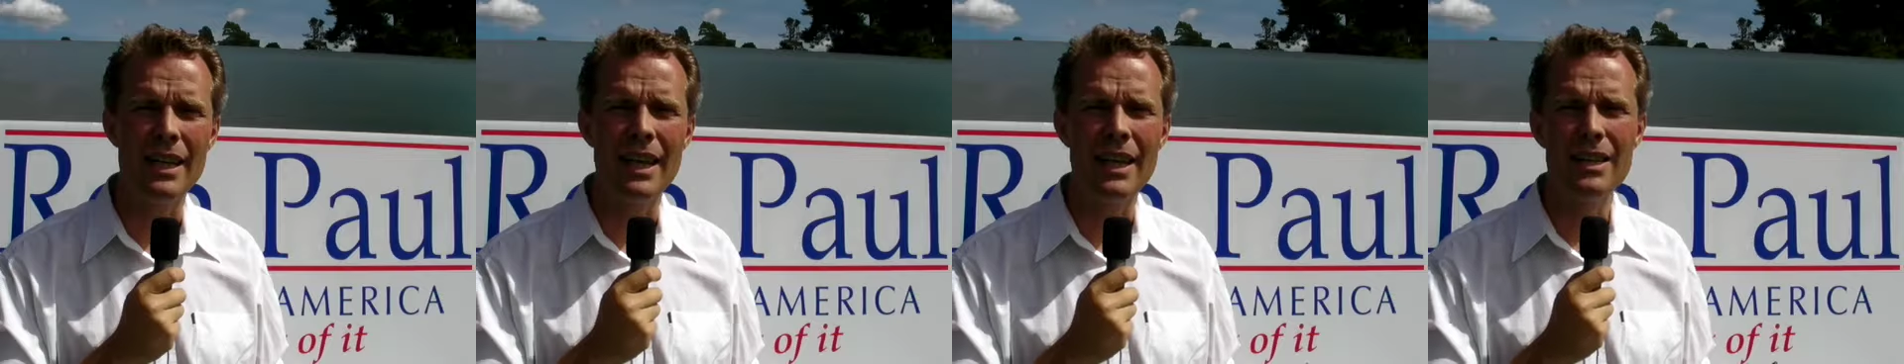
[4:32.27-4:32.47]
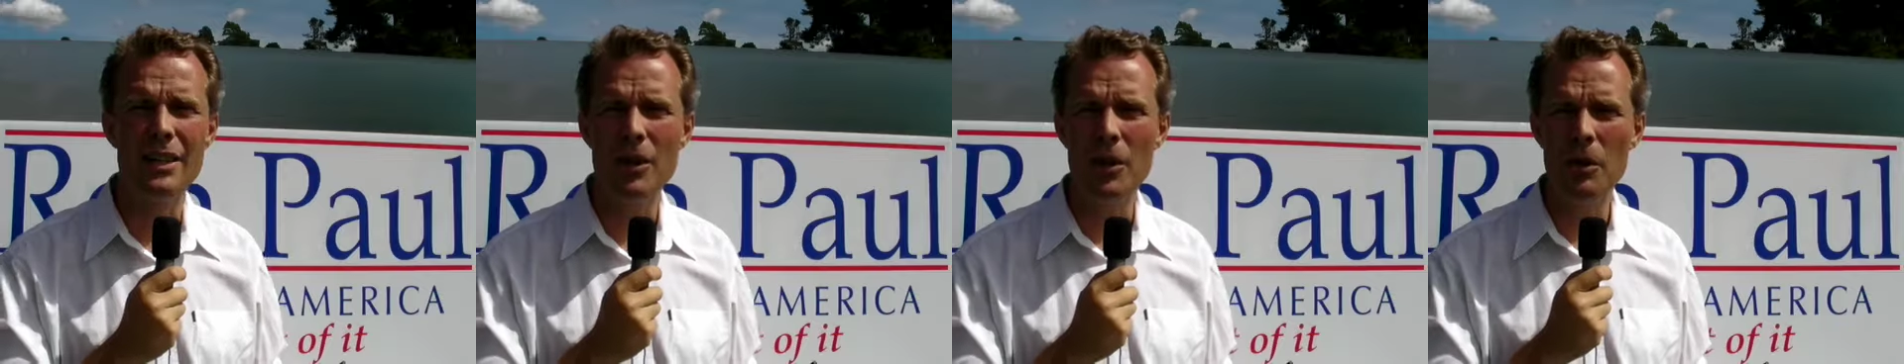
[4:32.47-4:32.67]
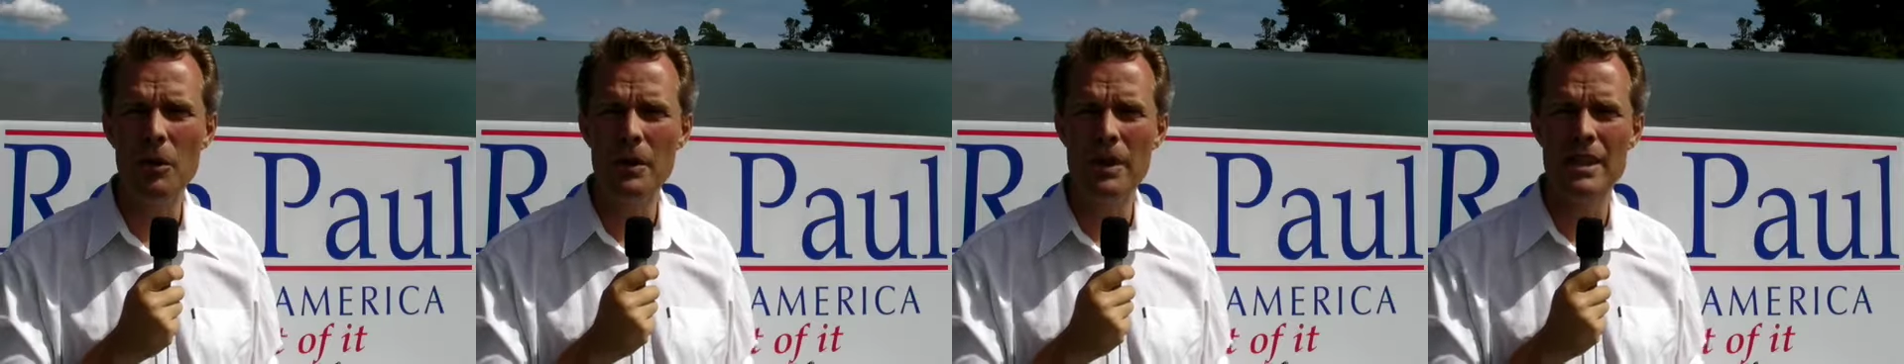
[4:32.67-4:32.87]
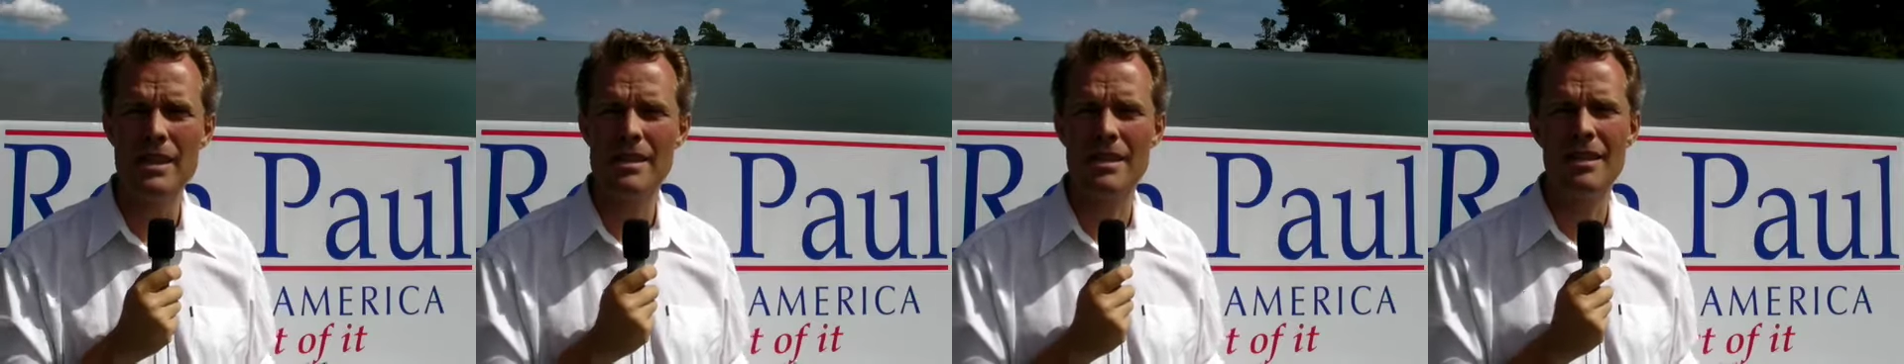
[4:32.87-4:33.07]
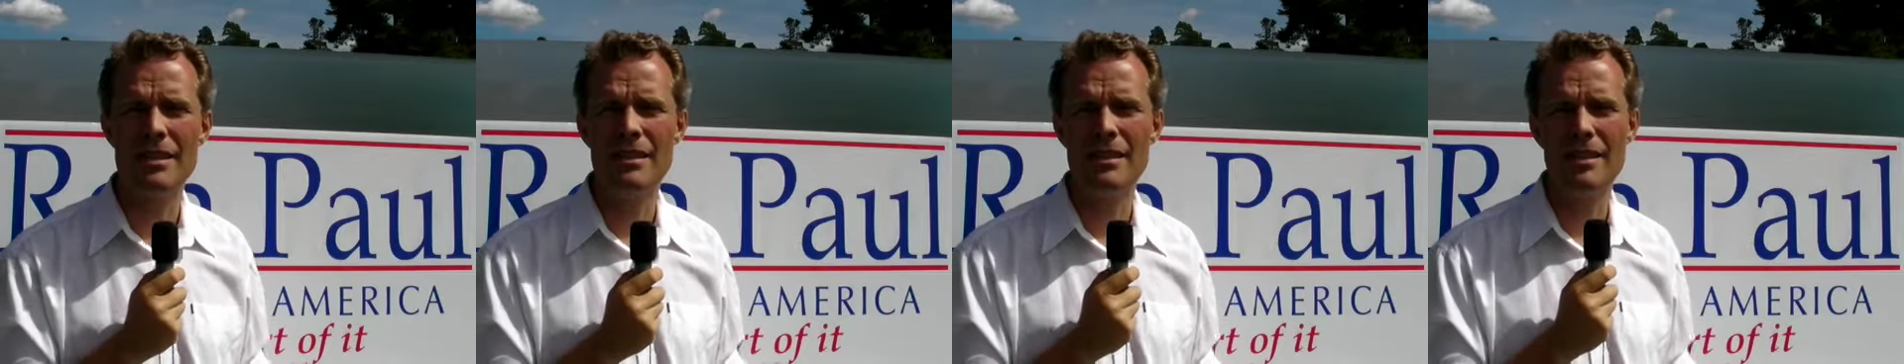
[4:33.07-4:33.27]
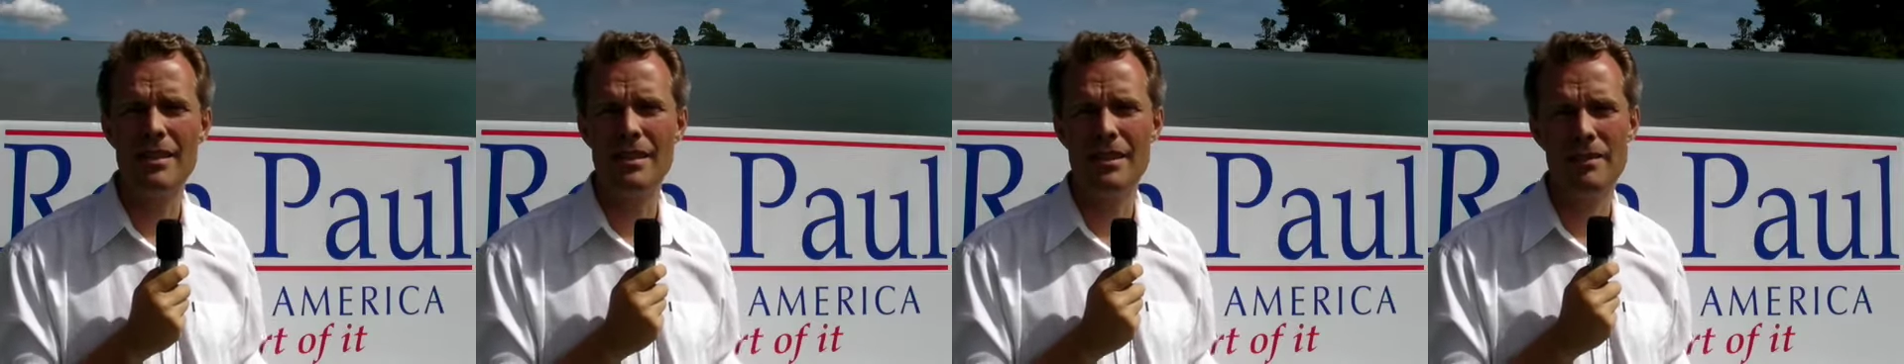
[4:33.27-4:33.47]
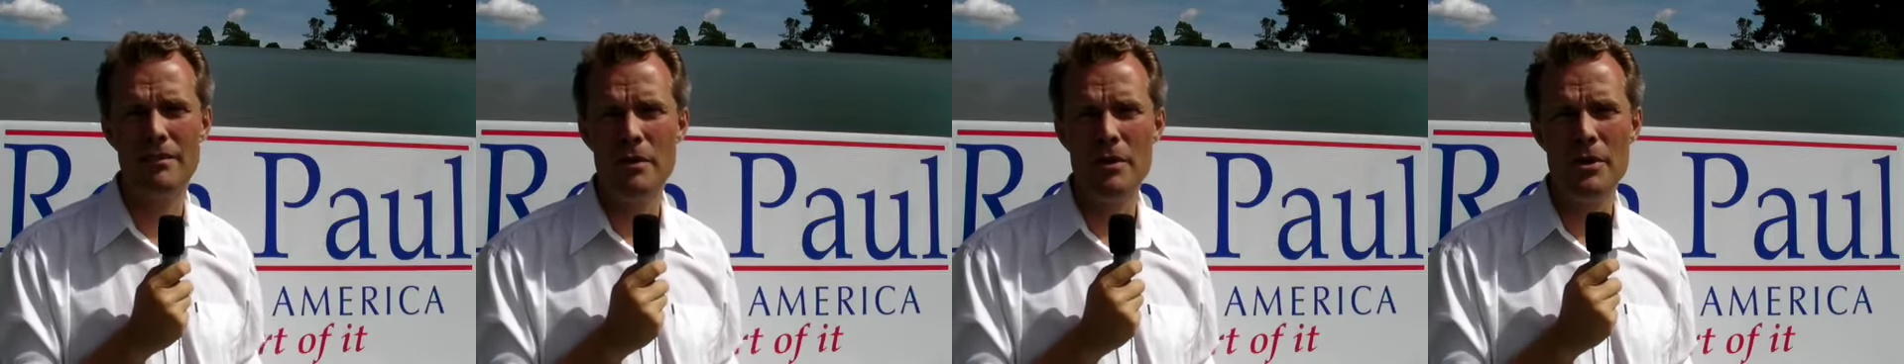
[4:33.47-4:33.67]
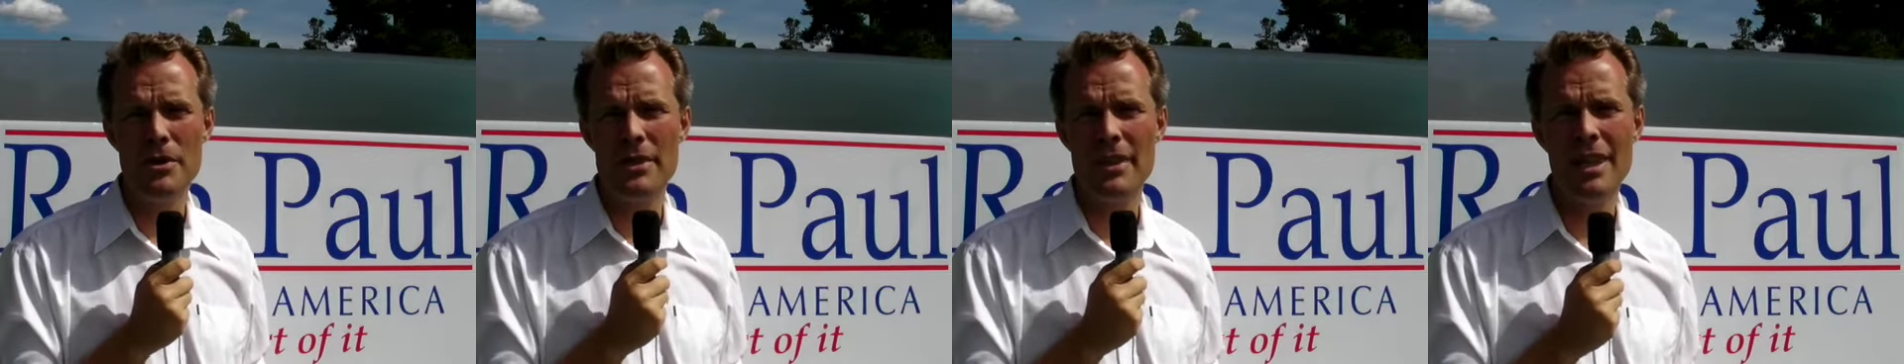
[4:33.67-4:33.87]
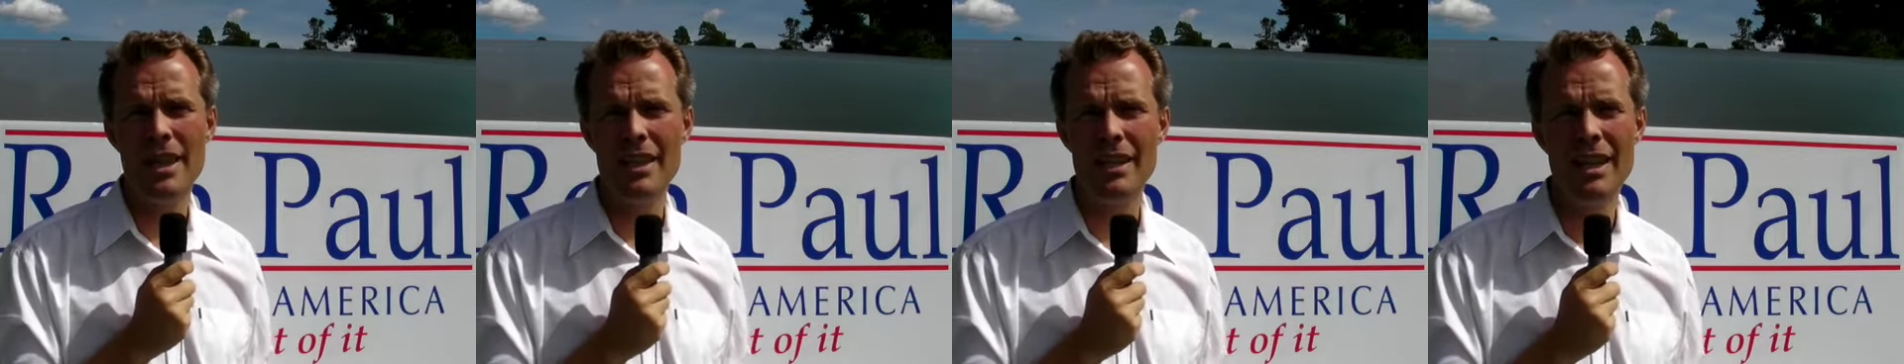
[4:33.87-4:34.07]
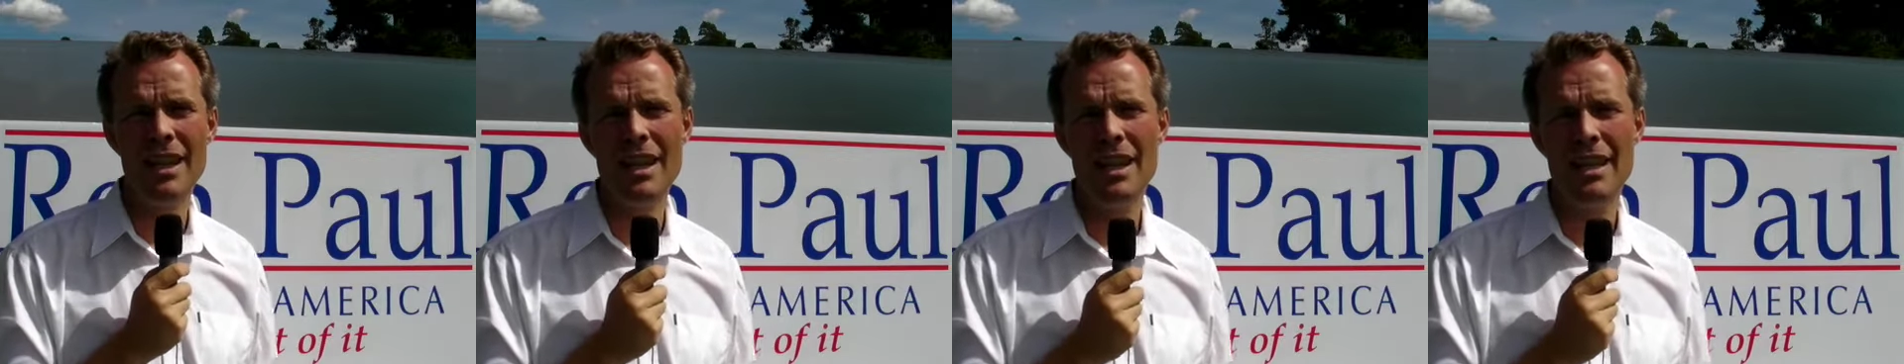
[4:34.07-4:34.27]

and gold is the first thing